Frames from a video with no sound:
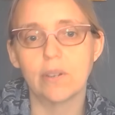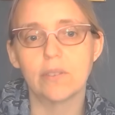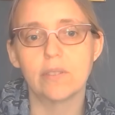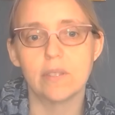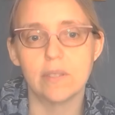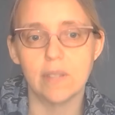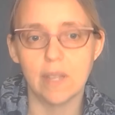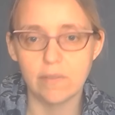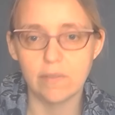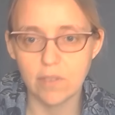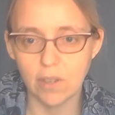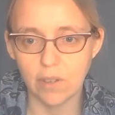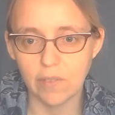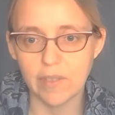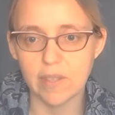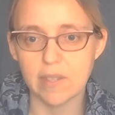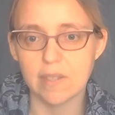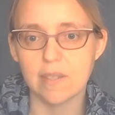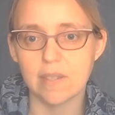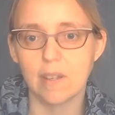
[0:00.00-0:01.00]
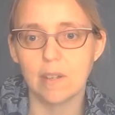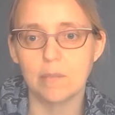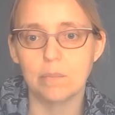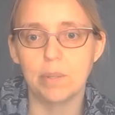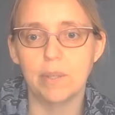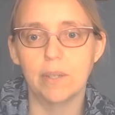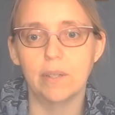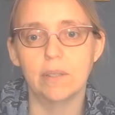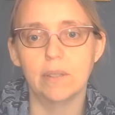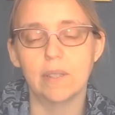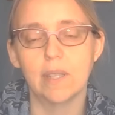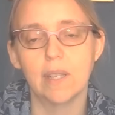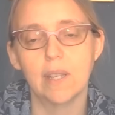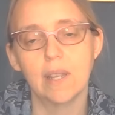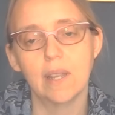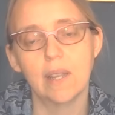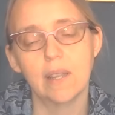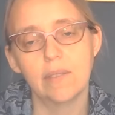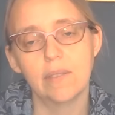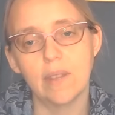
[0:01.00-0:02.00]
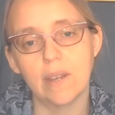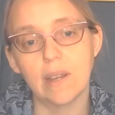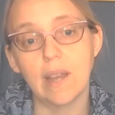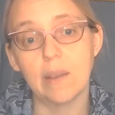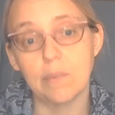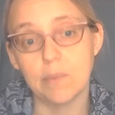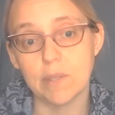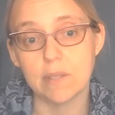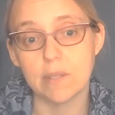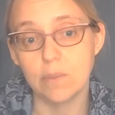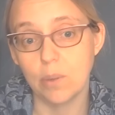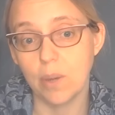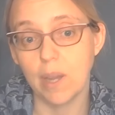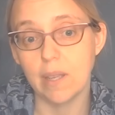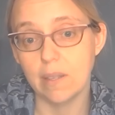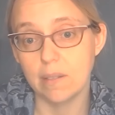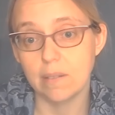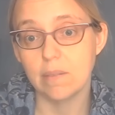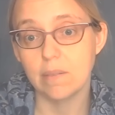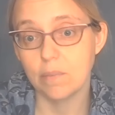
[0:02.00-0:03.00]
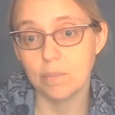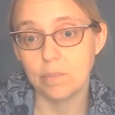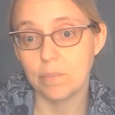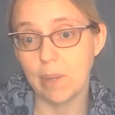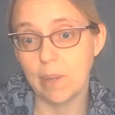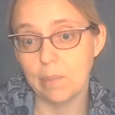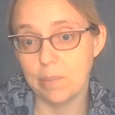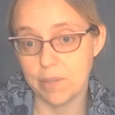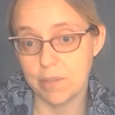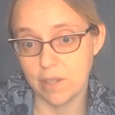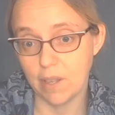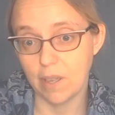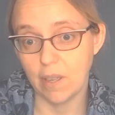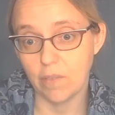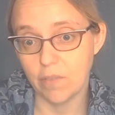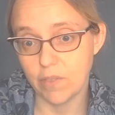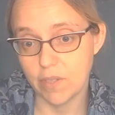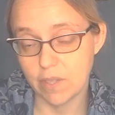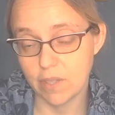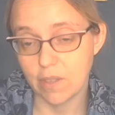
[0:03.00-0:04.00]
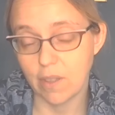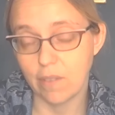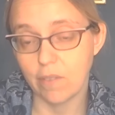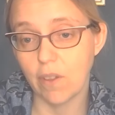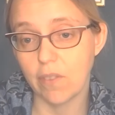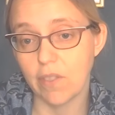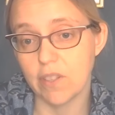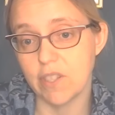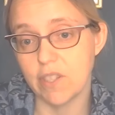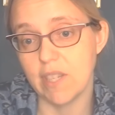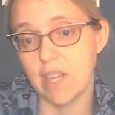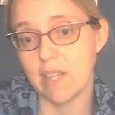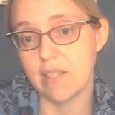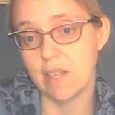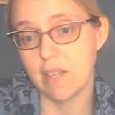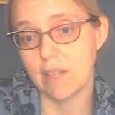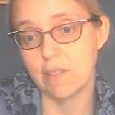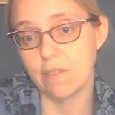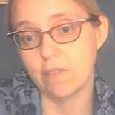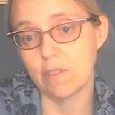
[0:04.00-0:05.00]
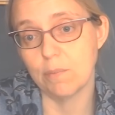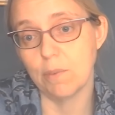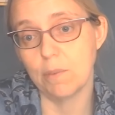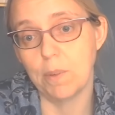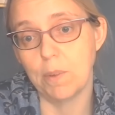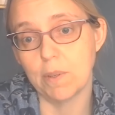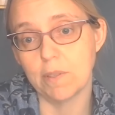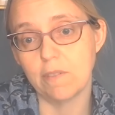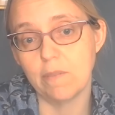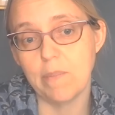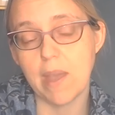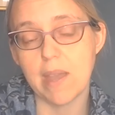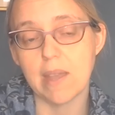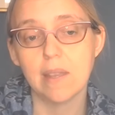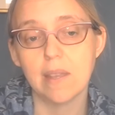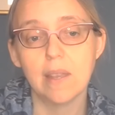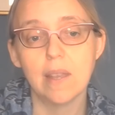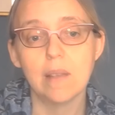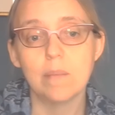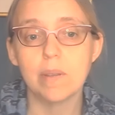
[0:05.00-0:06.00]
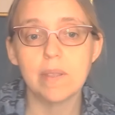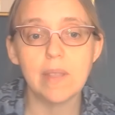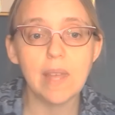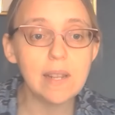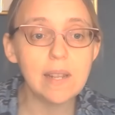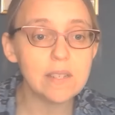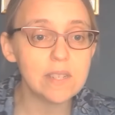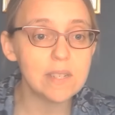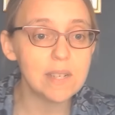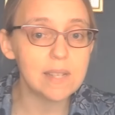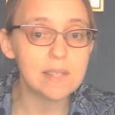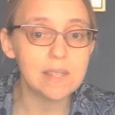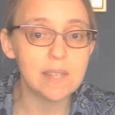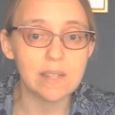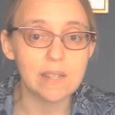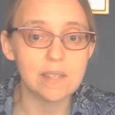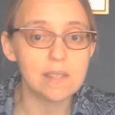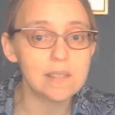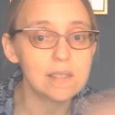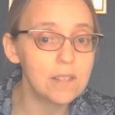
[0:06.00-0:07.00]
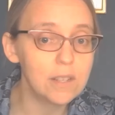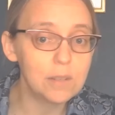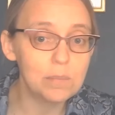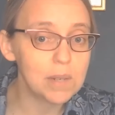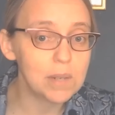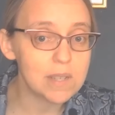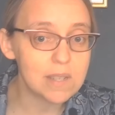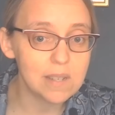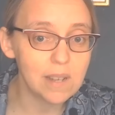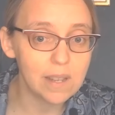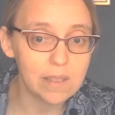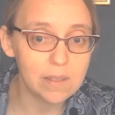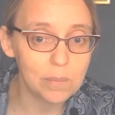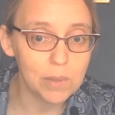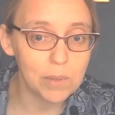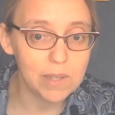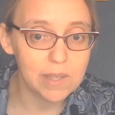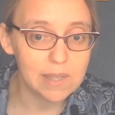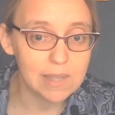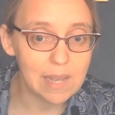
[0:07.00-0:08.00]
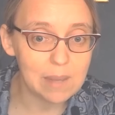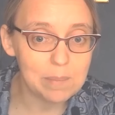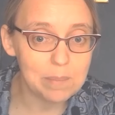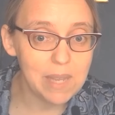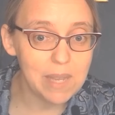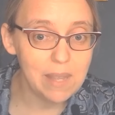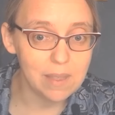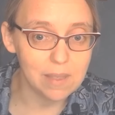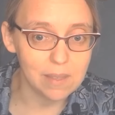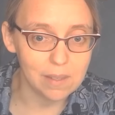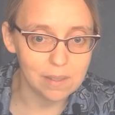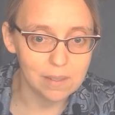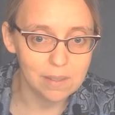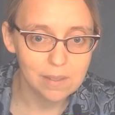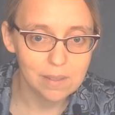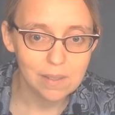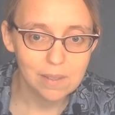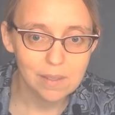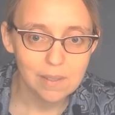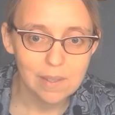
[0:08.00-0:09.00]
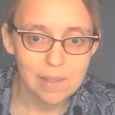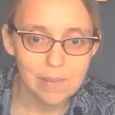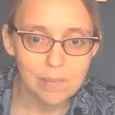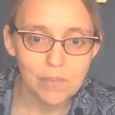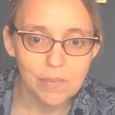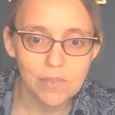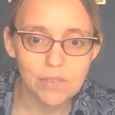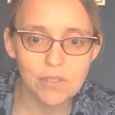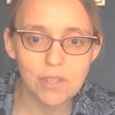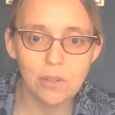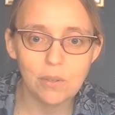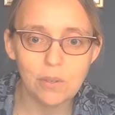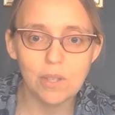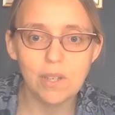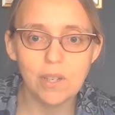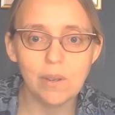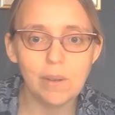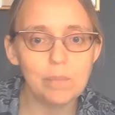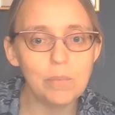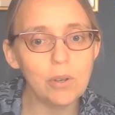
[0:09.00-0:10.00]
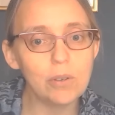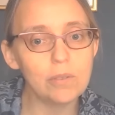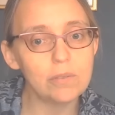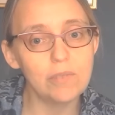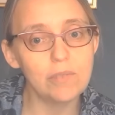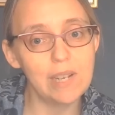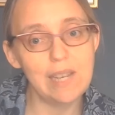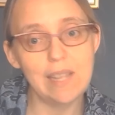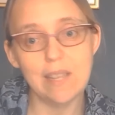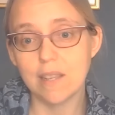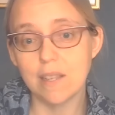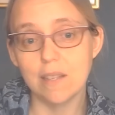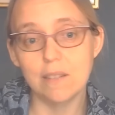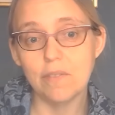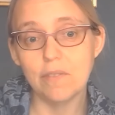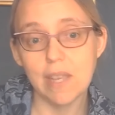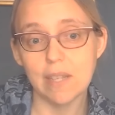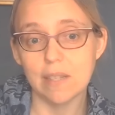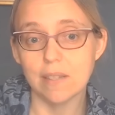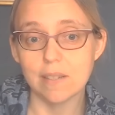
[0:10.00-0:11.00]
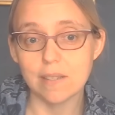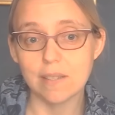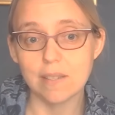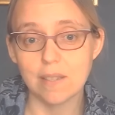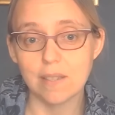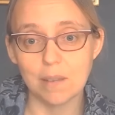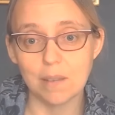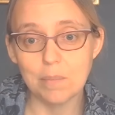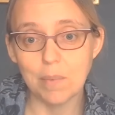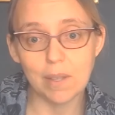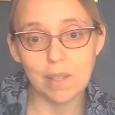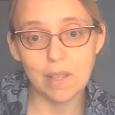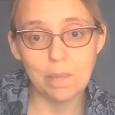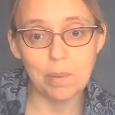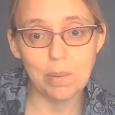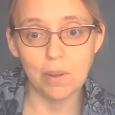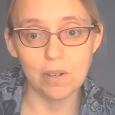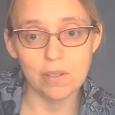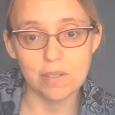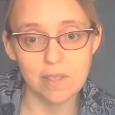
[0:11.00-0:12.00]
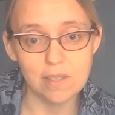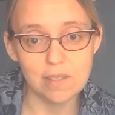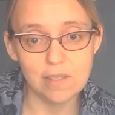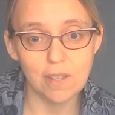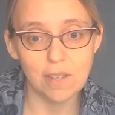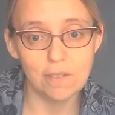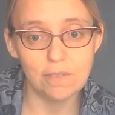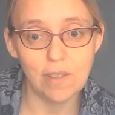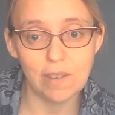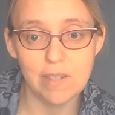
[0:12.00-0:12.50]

and they've got this sample that was quite well preserved. They've got the genetics of smallpox from that, but that genetics doesn't look much like the one in the lab either. So, you know, I'm mm. not really convinced that monkeypox is so very